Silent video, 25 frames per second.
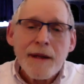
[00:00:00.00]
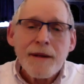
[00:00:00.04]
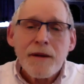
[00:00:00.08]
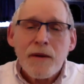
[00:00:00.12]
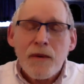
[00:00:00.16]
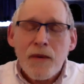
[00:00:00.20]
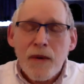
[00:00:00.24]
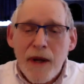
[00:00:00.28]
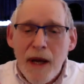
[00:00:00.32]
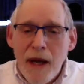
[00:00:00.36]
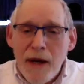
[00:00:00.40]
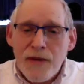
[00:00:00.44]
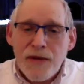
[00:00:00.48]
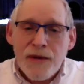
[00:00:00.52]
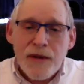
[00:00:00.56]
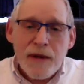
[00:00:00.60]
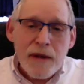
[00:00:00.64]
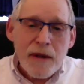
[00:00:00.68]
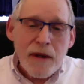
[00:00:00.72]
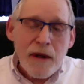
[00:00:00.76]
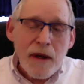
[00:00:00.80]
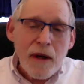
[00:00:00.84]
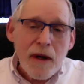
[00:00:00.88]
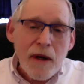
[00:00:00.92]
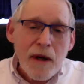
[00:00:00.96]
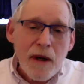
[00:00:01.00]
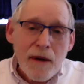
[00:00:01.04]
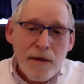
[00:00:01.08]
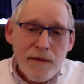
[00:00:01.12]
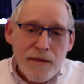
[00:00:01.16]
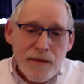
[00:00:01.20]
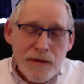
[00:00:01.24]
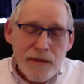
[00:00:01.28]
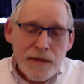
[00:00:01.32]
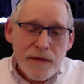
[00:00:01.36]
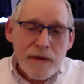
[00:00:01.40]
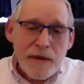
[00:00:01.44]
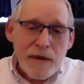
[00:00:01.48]
the creation
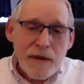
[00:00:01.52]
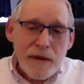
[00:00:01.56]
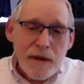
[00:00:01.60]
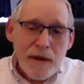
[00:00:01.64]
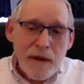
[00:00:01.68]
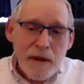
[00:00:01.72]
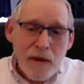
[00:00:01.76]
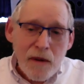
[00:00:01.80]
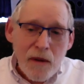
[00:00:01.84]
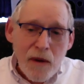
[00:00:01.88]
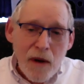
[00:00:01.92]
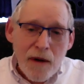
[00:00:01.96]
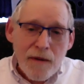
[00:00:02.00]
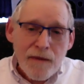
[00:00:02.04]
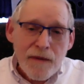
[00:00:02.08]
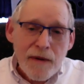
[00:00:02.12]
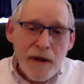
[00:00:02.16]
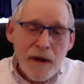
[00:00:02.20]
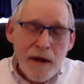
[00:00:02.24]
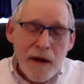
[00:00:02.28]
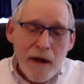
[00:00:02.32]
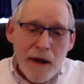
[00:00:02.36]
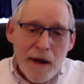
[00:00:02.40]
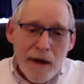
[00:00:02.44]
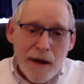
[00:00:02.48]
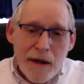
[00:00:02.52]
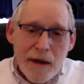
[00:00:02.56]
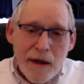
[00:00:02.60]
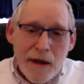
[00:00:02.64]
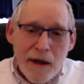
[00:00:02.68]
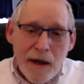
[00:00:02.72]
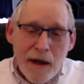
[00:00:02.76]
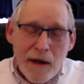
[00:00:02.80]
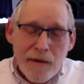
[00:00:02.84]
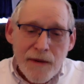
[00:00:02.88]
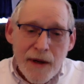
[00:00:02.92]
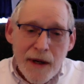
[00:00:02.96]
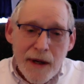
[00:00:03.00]
of the
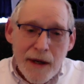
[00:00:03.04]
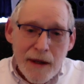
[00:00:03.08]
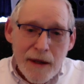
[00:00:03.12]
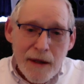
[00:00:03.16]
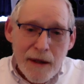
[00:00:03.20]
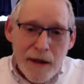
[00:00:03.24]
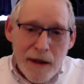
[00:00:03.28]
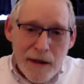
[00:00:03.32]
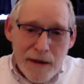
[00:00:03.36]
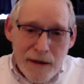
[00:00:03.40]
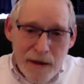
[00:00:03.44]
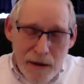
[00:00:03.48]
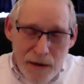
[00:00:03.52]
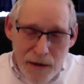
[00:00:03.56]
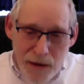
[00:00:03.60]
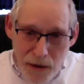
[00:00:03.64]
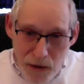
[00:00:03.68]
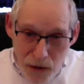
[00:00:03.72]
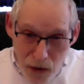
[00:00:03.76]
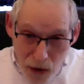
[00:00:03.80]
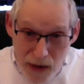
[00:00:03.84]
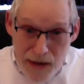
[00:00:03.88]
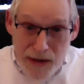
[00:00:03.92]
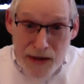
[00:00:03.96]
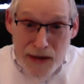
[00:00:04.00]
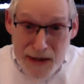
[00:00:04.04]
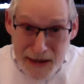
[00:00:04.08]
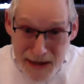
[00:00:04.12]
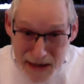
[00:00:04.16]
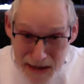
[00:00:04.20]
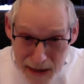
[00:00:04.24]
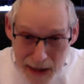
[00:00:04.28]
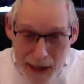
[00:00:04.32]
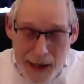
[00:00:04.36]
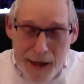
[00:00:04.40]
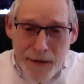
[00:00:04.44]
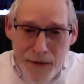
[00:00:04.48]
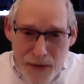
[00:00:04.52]
largest
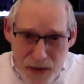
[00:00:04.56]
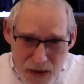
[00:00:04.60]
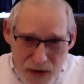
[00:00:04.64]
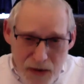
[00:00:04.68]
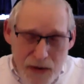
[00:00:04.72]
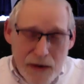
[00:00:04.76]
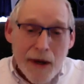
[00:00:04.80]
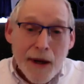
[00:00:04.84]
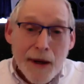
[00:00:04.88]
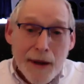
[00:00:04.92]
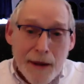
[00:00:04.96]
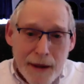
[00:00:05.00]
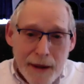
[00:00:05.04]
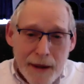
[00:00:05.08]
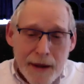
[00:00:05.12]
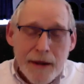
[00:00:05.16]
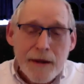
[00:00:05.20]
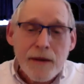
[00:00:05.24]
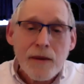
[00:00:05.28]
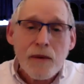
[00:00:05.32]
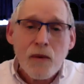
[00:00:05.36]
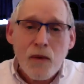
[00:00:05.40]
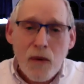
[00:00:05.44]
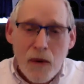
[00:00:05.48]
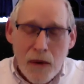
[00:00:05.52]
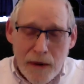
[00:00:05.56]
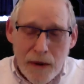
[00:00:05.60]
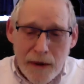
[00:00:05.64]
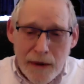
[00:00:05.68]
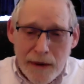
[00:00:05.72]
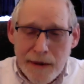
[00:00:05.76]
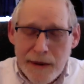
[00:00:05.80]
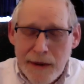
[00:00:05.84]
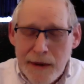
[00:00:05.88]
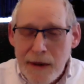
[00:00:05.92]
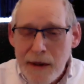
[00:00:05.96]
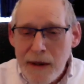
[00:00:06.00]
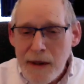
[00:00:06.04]
slave society in the
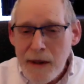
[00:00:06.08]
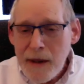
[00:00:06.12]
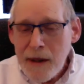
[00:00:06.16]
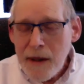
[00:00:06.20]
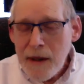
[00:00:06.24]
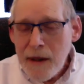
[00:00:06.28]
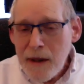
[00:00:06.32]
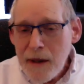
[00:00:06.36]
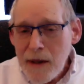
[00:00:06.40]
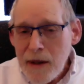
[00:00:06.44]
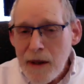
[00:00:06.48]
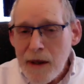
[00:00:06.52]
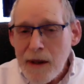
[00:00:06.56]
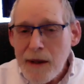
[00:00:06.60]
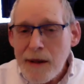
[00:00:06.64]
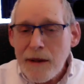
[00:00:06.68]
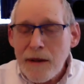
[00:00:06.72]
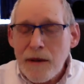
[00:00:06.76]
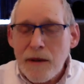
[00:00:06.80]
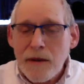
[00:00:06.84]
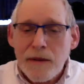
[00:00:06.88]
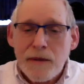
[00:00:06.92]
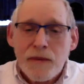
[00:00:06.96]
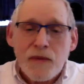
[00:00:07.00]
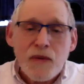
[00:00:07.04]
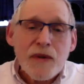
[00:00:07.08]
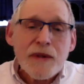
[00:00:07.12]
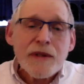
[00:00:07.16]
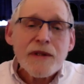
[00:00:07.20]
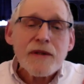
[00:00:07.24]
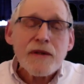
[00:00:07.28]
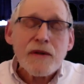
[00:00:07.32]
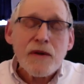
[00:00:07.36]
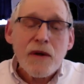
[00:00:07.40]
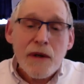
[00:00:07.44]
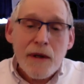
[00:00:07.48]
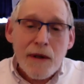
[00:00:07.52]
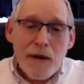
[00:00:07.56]
world, which
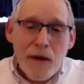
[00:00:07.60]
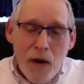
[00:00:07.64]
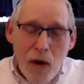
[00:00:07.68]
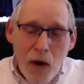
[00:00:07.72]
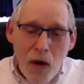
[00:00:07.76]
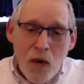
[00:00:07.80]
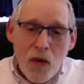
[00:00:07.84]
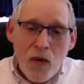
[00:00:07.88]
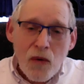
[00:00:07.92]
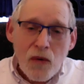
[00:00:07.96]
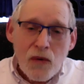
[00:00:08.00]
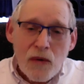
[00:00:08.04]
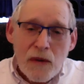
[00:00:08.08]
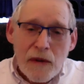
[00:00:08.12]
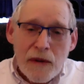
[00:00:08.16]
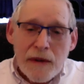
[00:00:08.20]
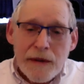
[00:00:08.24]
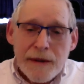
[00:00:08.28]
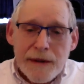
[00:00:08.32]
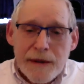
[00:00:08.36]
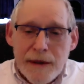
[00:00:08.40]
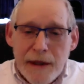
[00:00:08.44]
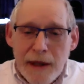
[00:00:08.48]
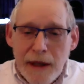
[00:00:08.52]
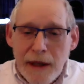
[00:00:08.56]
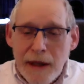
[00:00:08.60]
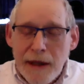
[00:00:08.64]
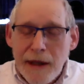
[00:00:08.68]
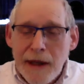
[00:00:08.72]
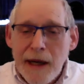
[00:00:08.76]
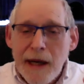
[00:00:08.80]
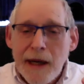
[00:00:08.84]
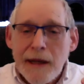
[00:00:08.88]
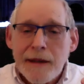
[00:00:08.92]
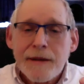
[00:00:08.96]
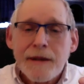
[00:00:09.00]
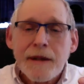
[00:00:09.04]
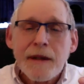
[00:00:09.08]
is going to go
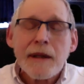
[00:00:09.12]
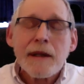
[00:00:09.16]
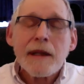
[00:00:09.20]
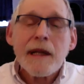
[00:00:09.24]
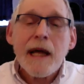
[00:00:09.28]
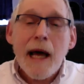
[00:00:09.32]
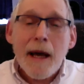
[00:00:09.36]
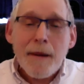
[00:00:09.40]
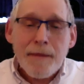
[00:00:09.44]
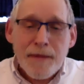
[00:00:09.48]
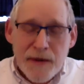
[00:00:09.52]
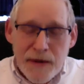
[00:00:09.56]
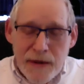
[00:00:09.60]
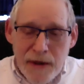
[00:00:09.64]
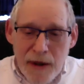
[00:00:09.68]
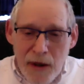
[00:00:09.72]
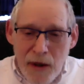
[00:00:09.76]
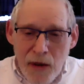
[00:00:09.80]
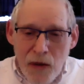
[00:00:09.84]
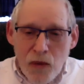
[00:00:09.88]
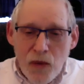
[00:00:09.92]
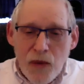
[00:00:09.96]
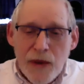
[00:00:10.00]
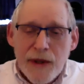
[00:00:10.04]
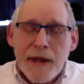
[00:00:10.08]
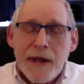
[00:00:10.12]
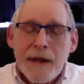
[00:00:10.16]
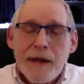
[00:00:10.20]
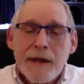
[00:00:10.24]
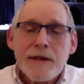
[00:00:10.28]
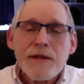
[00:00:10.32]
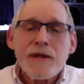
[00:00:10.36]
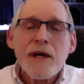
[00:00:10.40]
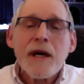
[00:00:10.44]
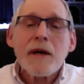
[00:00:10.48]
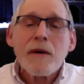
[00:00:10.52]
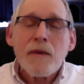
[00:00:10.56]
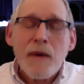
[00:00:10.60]
and collapse within
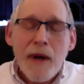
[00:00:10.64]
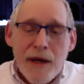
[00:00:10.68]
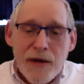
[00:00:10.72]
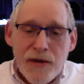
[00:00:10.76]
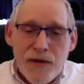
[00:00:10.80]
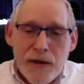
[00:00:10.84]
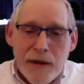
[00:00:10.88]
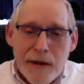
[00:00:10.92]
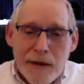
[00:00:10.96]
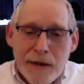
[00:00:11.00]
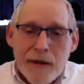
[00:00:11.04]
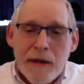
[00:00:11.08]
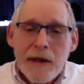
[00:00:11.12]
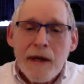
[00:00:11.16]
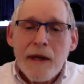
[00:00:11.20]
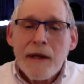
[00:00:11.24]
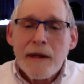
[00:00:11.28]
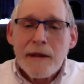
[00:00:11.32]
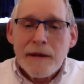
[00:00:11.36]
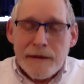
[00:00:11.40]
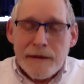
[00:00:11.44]
a generation.